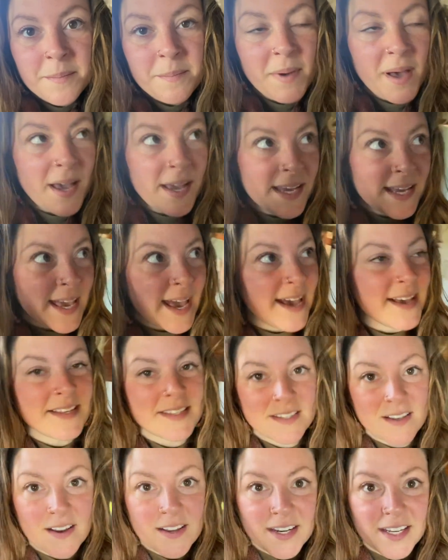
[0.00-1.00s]
My cat
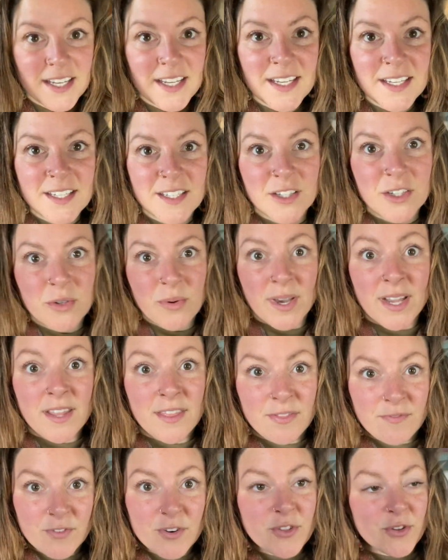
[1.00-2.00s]
Scotty, who I had
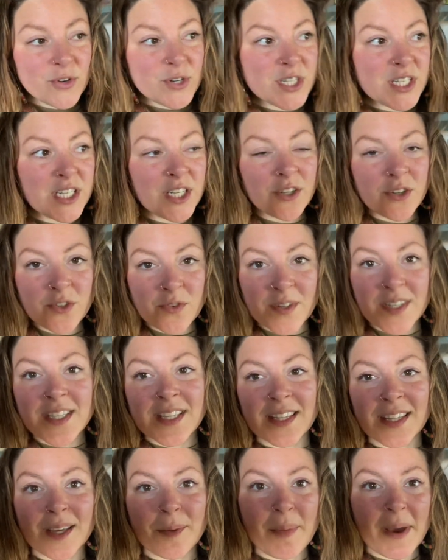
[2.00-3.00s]
for 13 years,
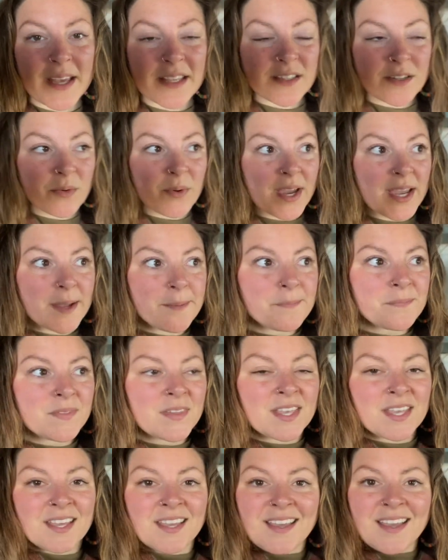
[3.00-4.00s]
recently passed away.
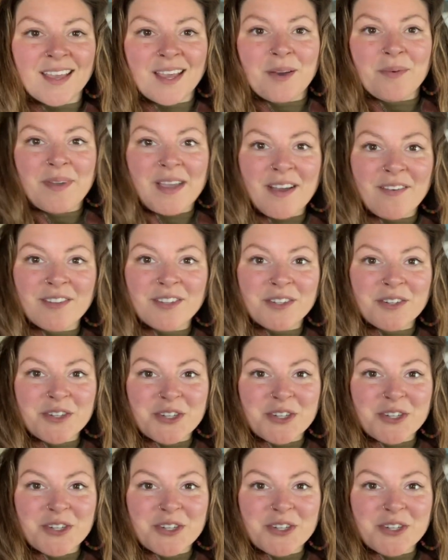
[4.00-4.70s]
And we have a little